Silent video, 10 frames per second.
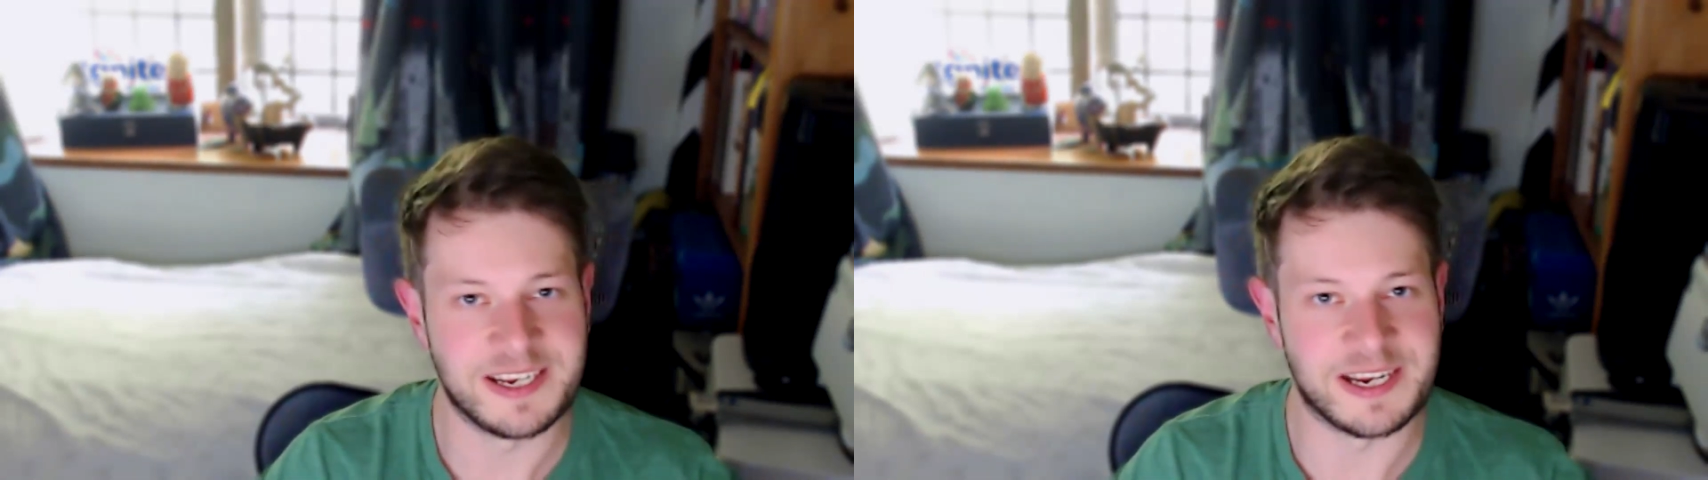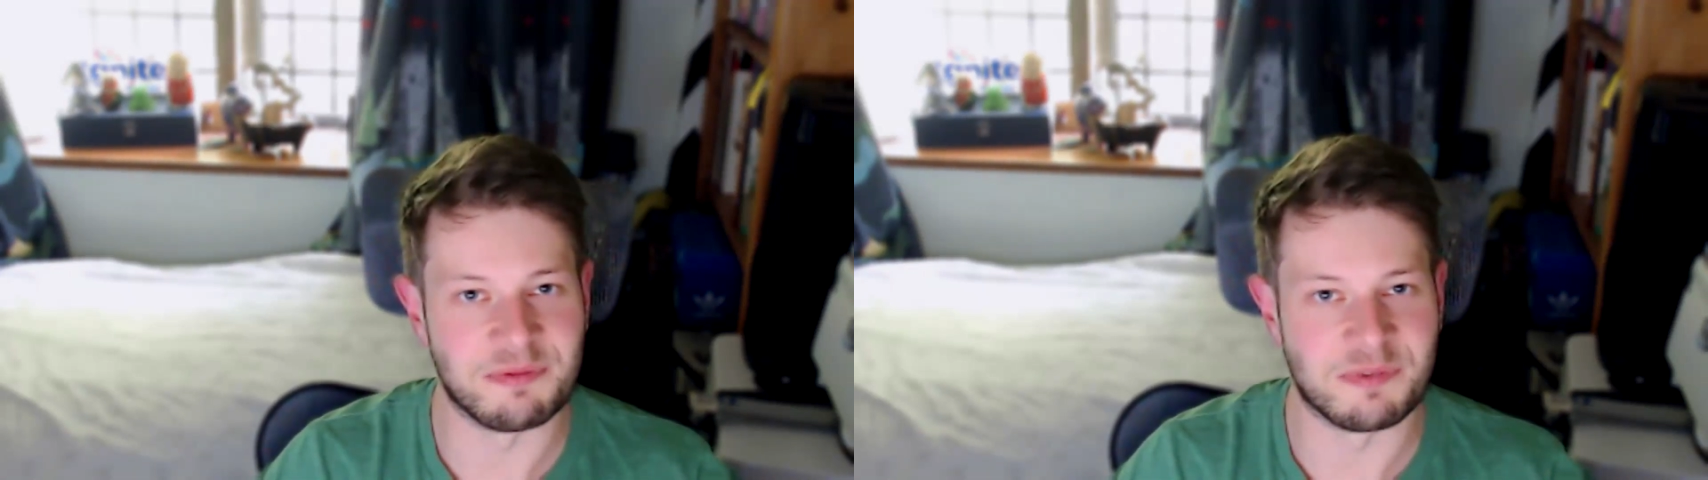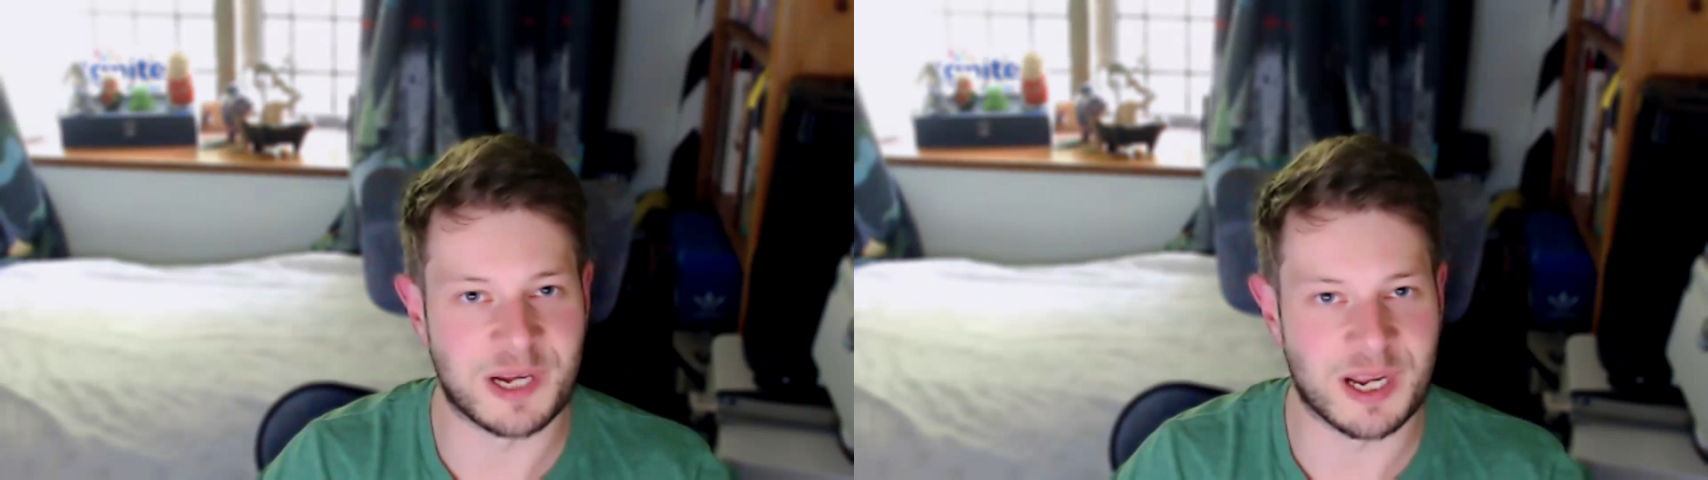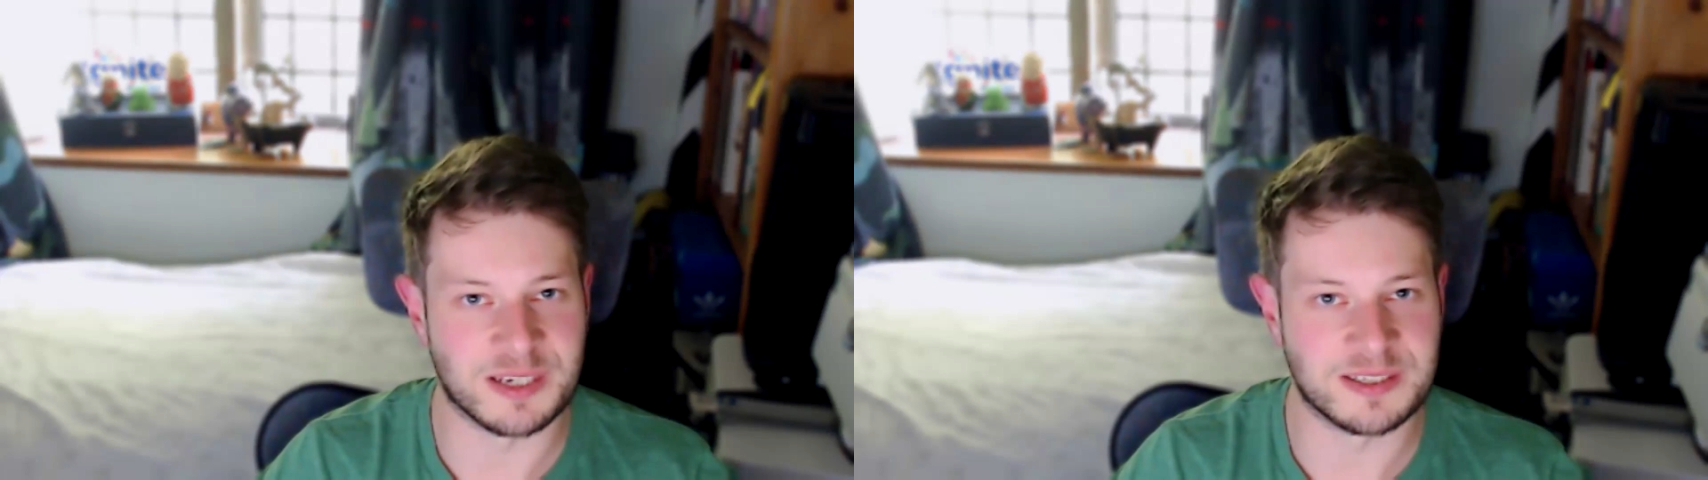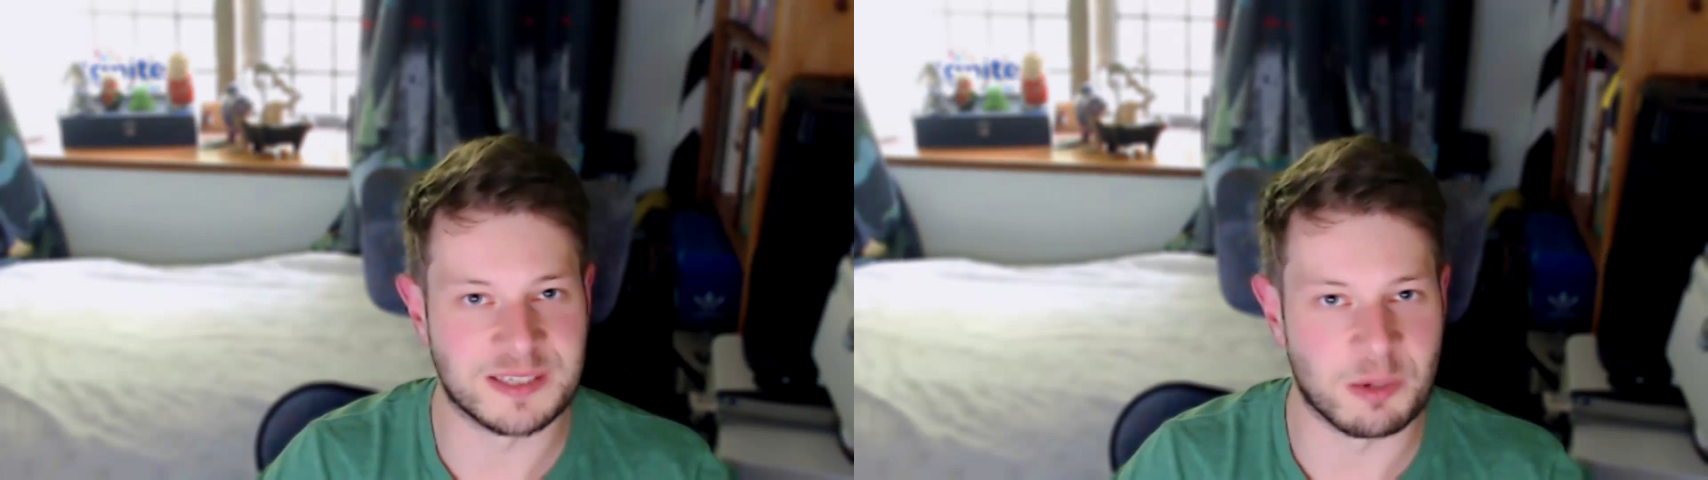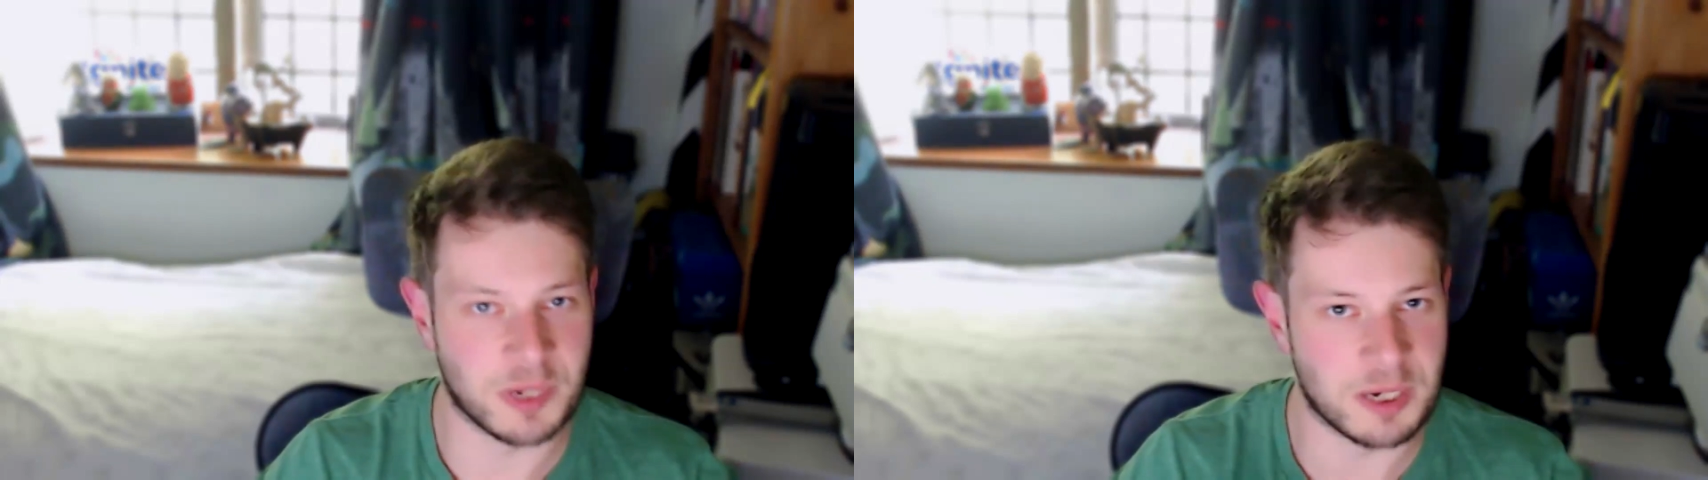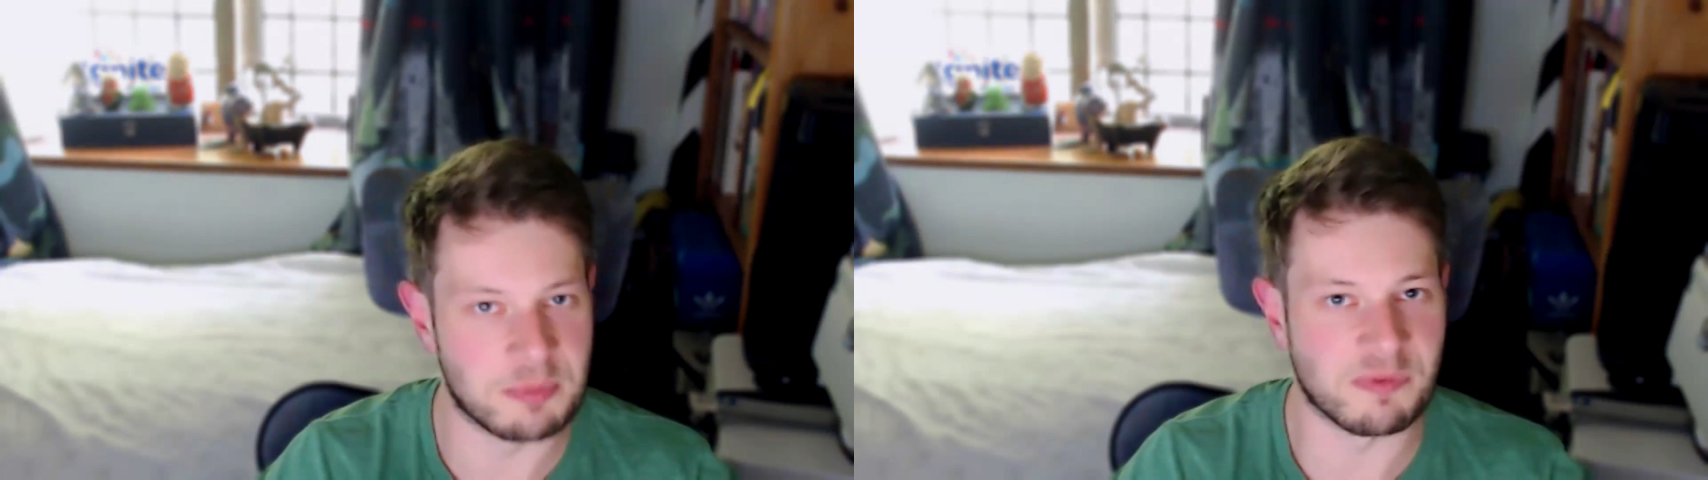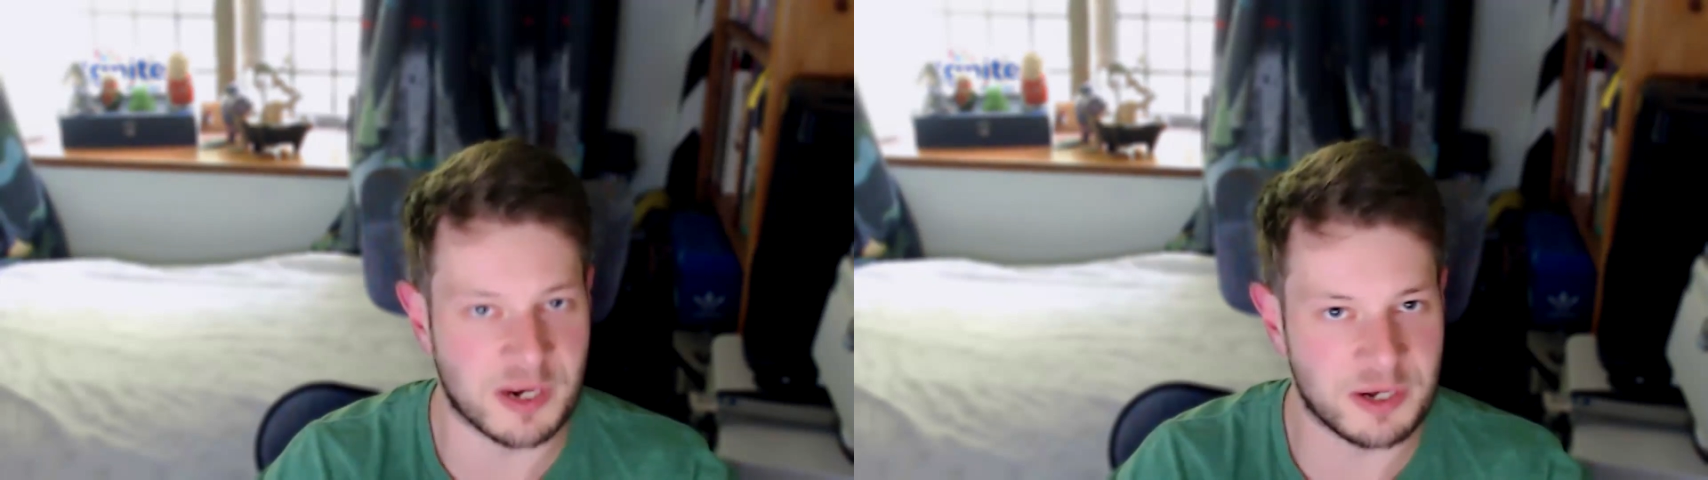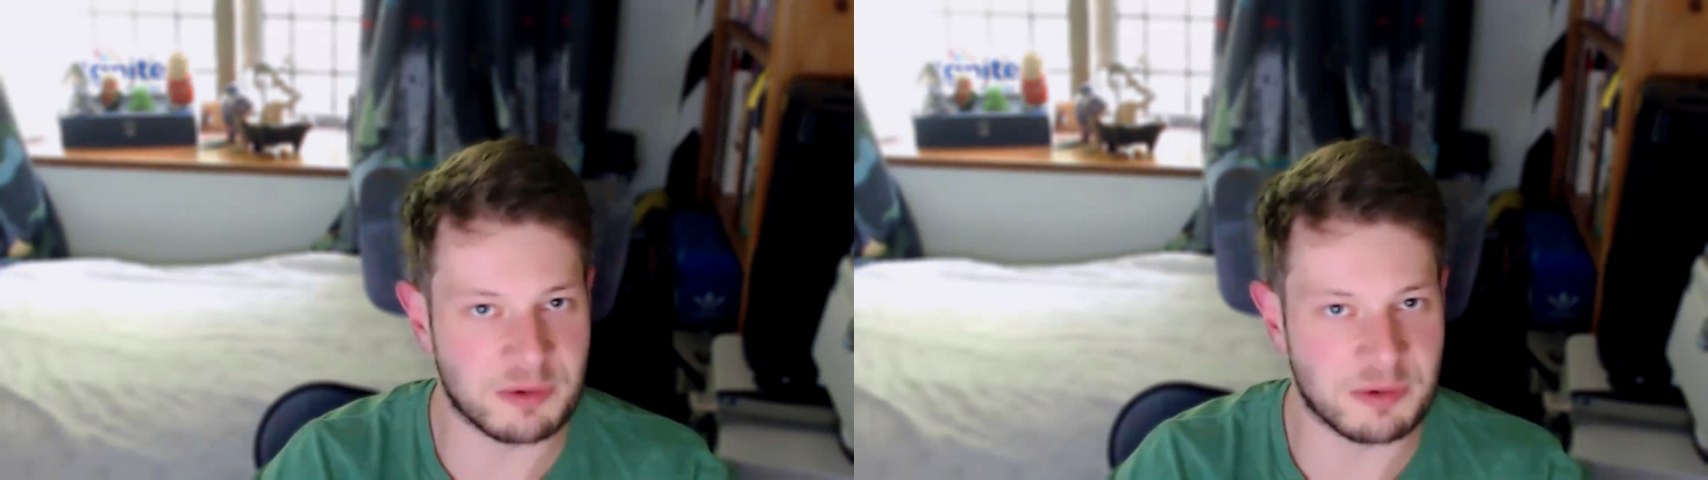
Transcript: in regards to, we're going to provide